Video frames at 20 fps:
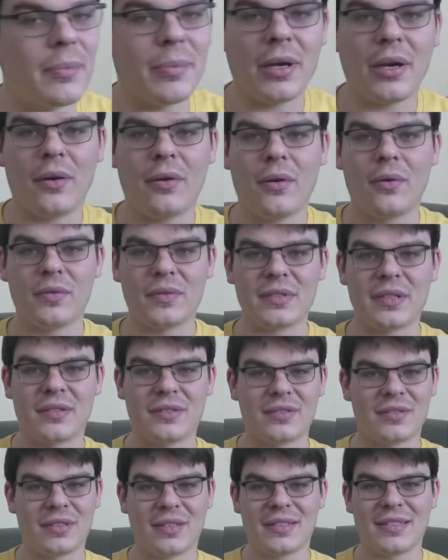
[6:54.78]
about. Oh,
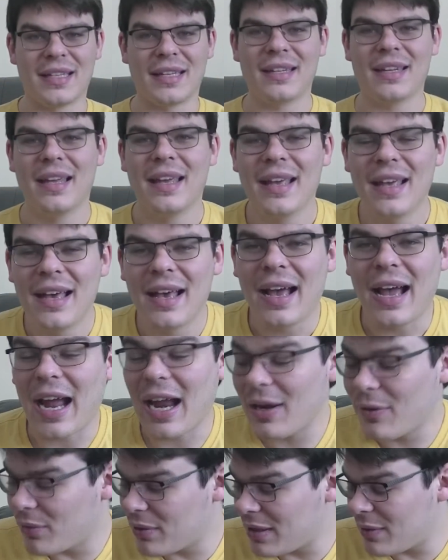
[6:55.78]
sorry, aside.
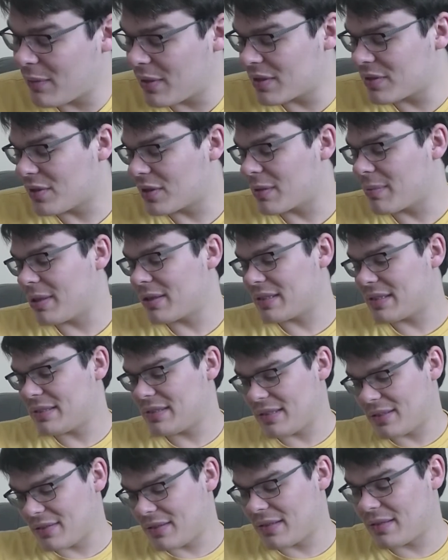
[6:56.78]
I really want to talk about this
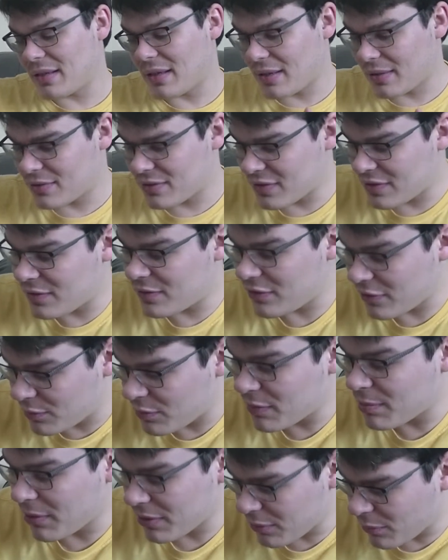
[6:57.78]
series,
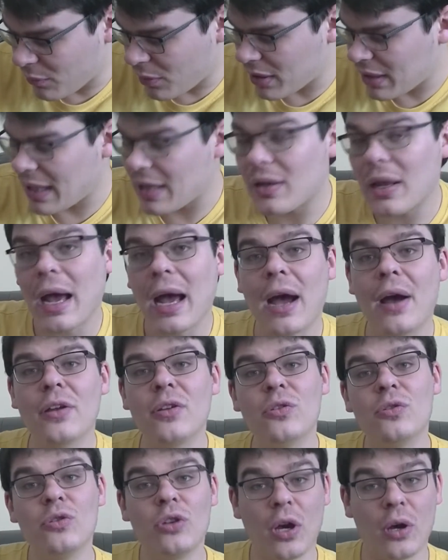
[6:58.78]
just with Mother 1, and how
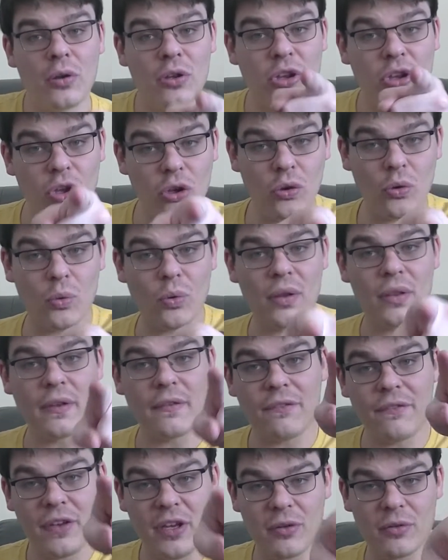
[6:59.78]
you,
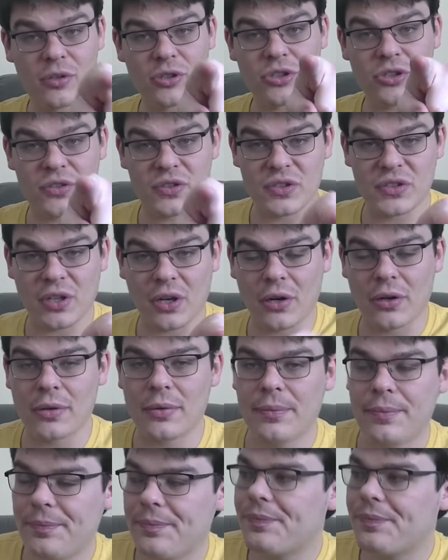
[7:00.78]
the viewer, should start.